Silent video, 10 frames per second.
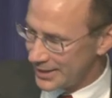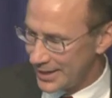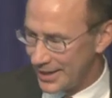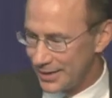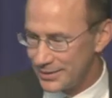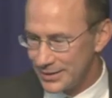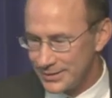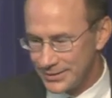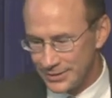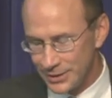
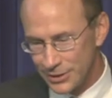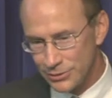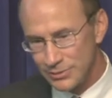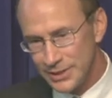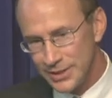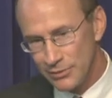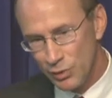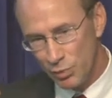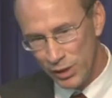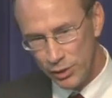you know,
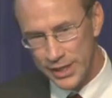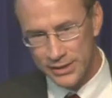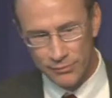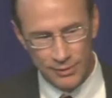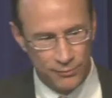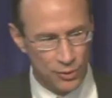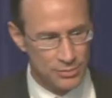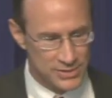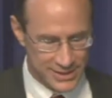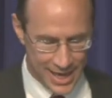when we look at the
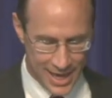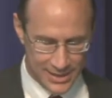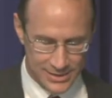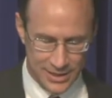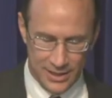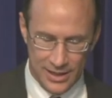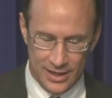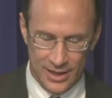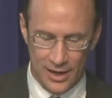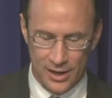reforms that
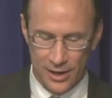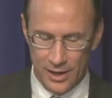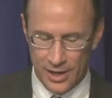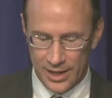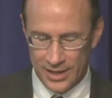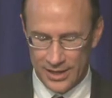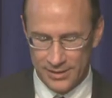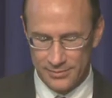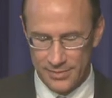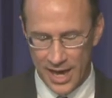
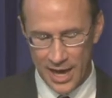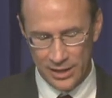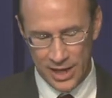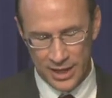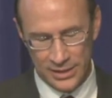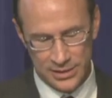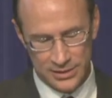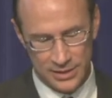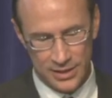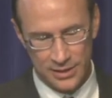are outlined
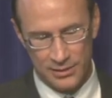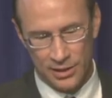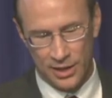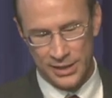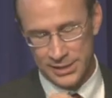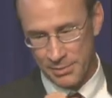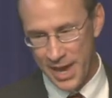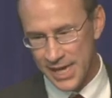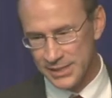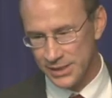on the
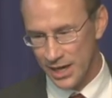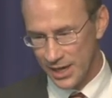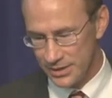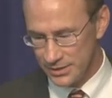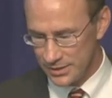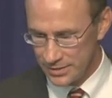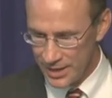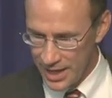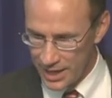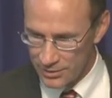demand side,
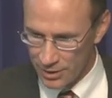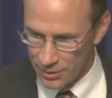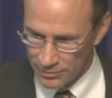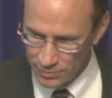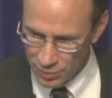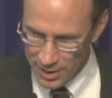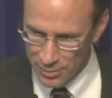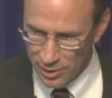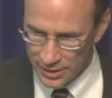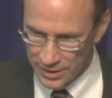that are
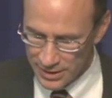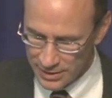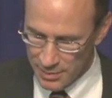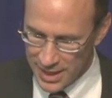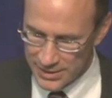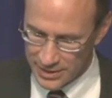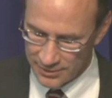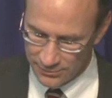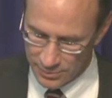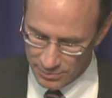primarily on the demand
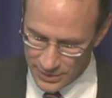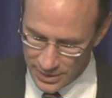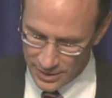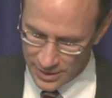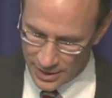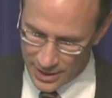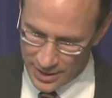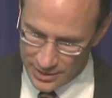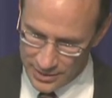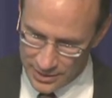side from
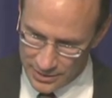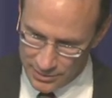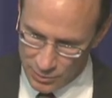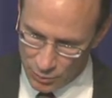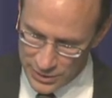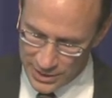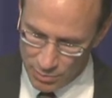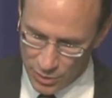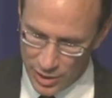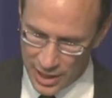the ones
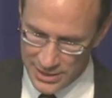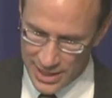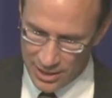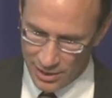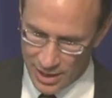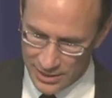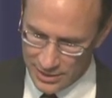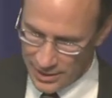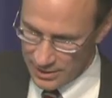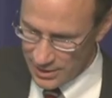that Mark has outlined
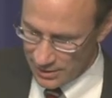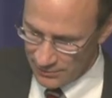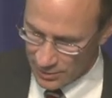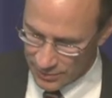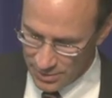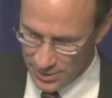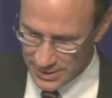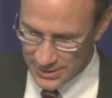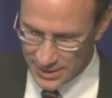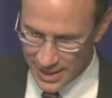and that have already been
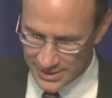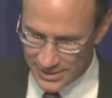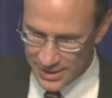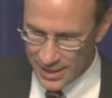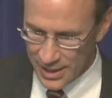discussed,